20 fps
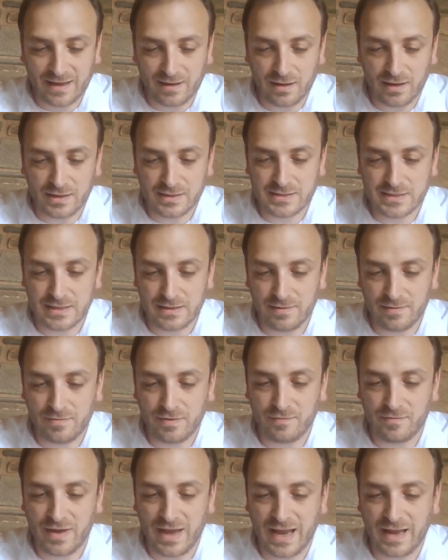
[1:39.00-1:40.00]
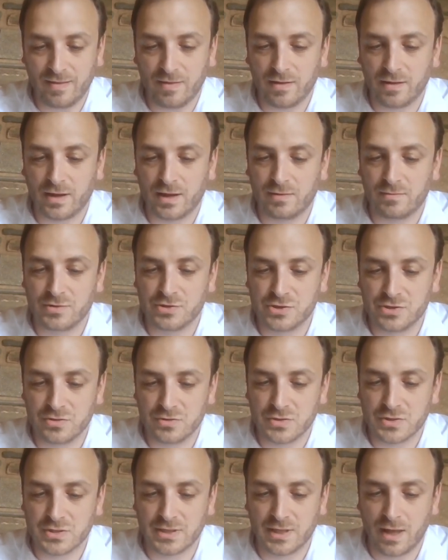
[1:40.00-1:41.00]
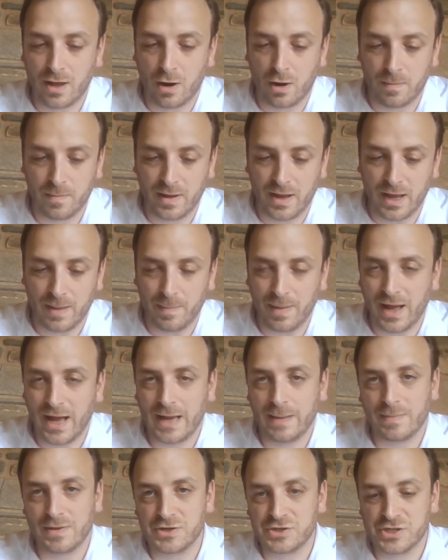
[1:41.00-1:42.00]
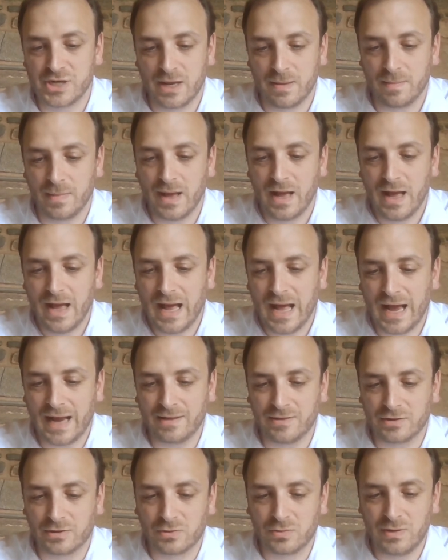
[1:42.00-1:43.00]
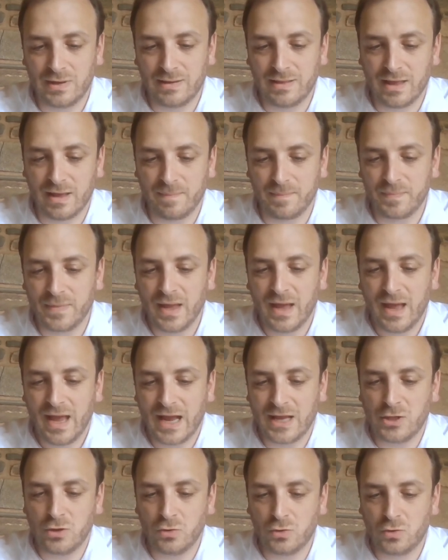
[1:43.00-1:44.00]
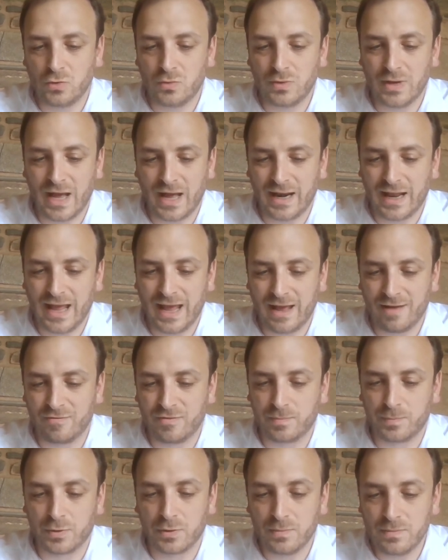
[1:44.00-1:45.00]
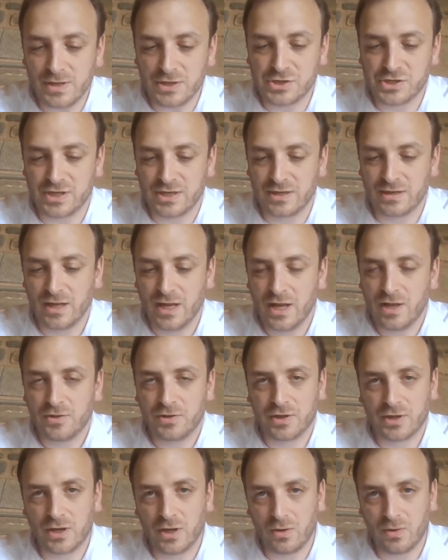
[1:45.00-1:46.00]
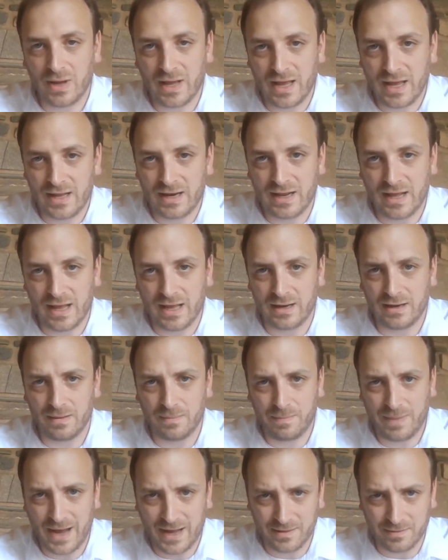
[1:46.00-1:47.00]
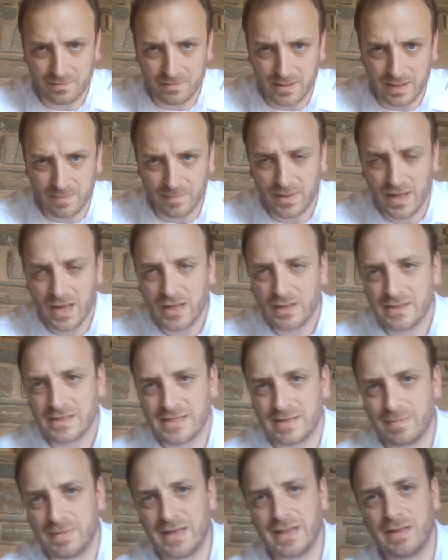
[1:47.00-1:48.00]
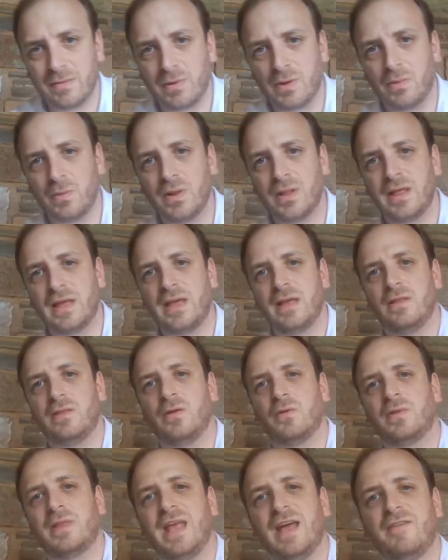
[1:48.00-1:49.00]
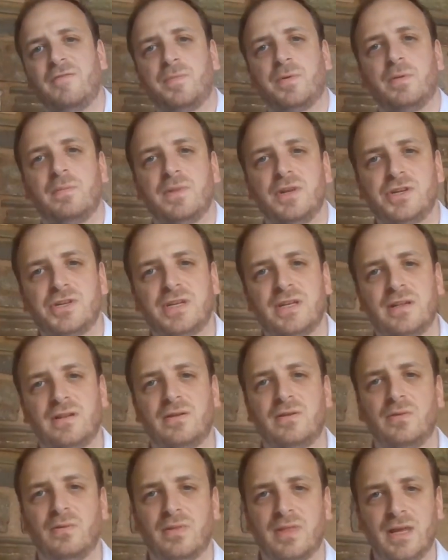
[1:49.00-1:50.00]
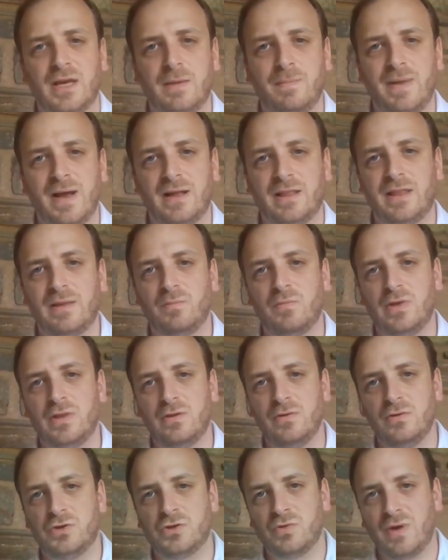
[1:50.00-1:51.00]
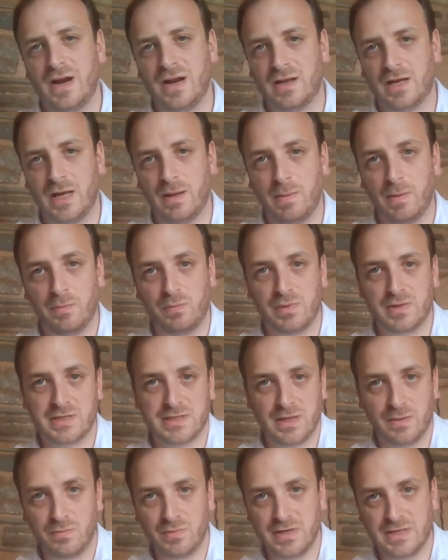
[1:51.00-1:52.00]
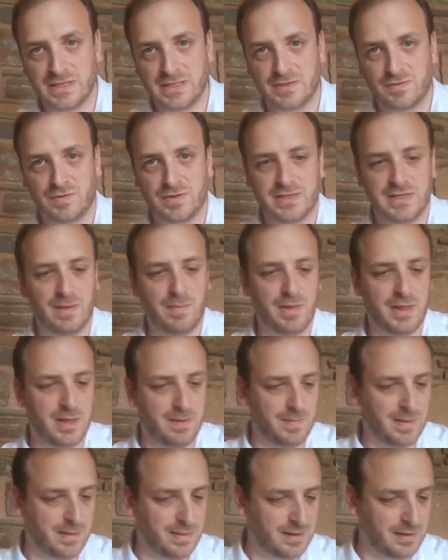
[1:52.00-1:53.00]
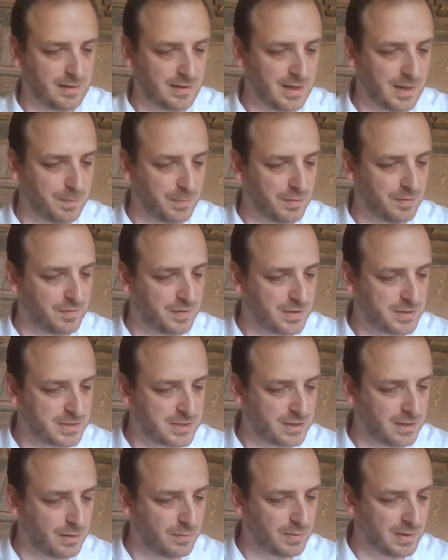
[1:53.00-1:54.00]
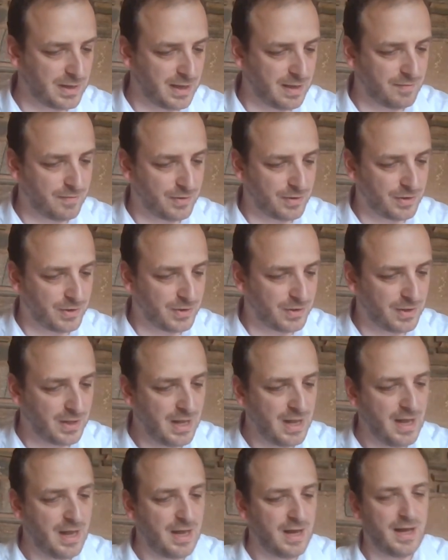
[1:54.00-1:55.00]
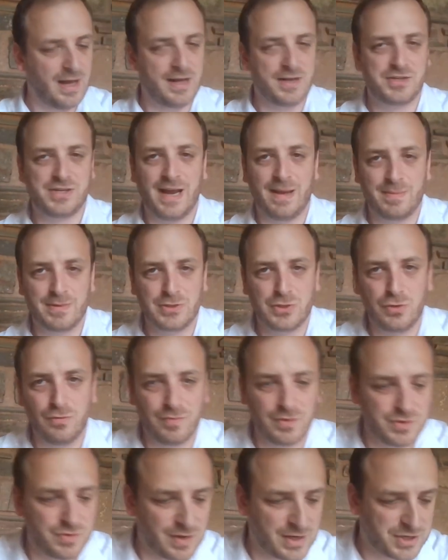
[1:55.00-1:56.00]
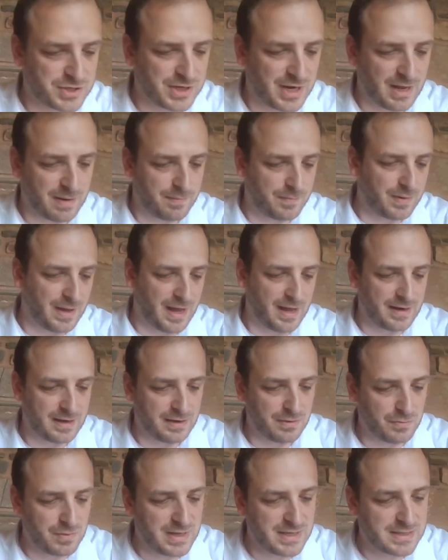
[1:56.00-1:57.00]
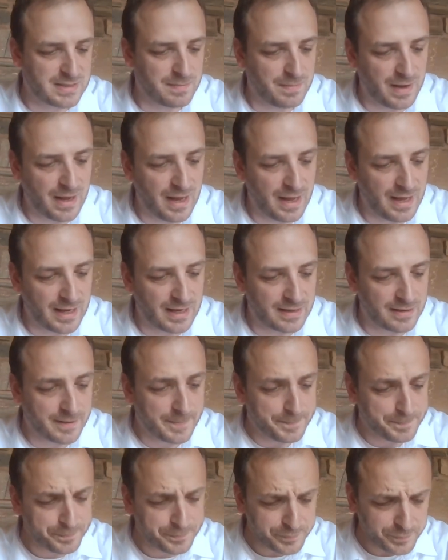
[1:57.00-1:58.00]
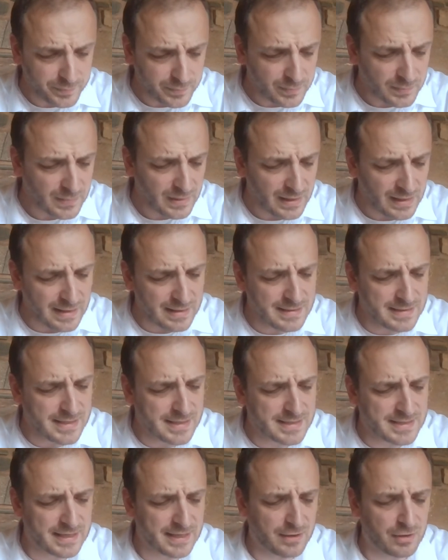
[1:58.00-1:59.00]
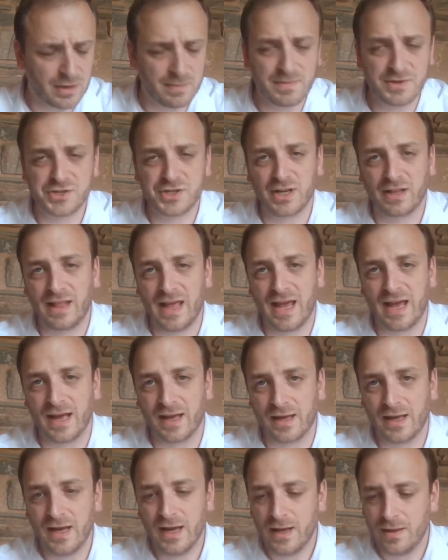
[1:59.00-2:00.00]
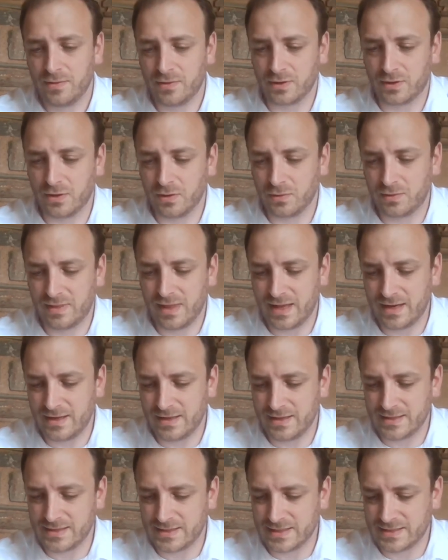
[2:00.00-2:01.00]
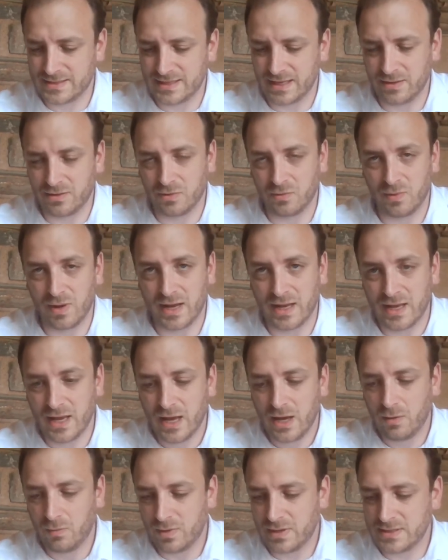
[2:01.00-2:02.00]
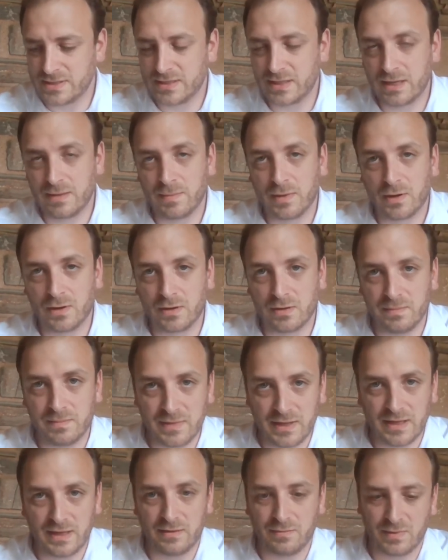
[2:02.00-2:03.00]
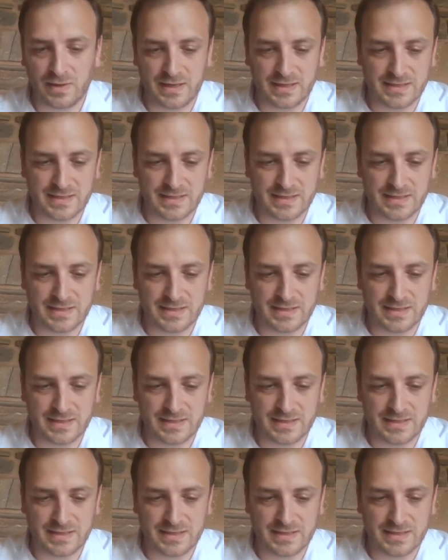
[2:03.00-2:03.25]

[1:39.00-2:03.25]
Chakaksiv, Ve'ein Lecha Reshus Lahar Bahem. I am Hashem, I decreed them, and you do not have permission to go ahead and ponder them. Does it mean that we really don't have permission to think about them? We do try to come up with some reasons for some of them. I think a couple of years ago we gave a whole Shabbos Shumadrash on a reason behind the Se'ira Mishtaleach, the goat that is sent away. What does the Gemara mean when